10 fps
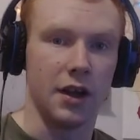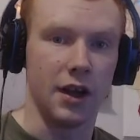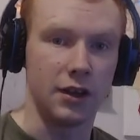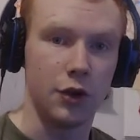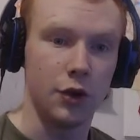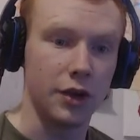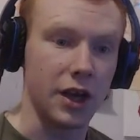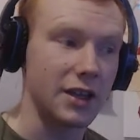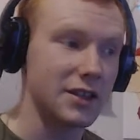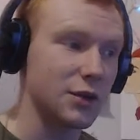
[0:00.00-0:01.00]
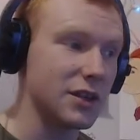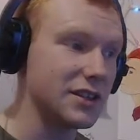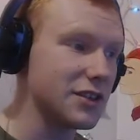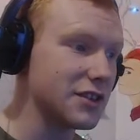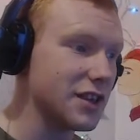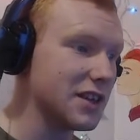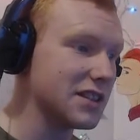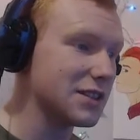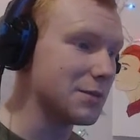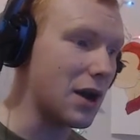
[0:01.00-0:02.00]
Hello, kings, queens, nerds,
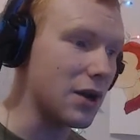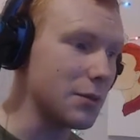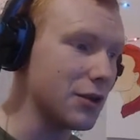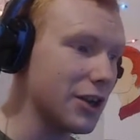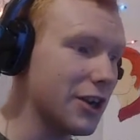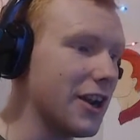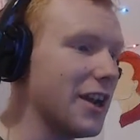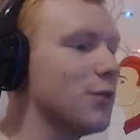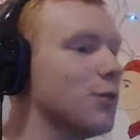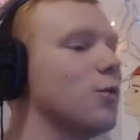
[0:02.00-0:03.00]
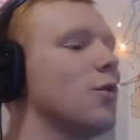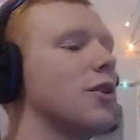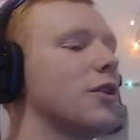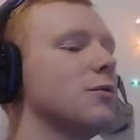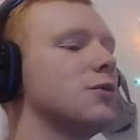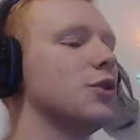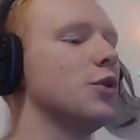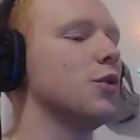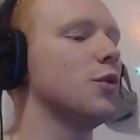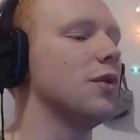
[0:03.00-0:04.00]
geeks. Powder Milk here, and welcome
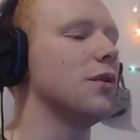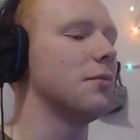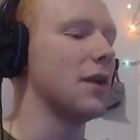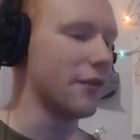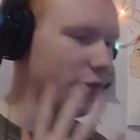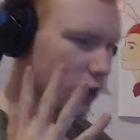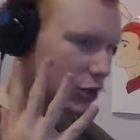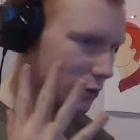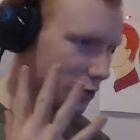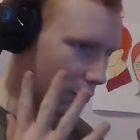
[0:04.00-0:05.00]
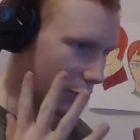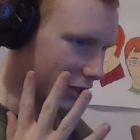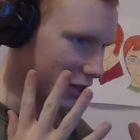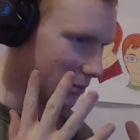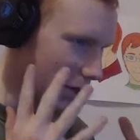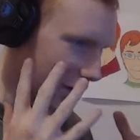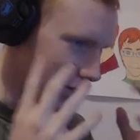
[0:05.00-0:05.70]
to my first recording on my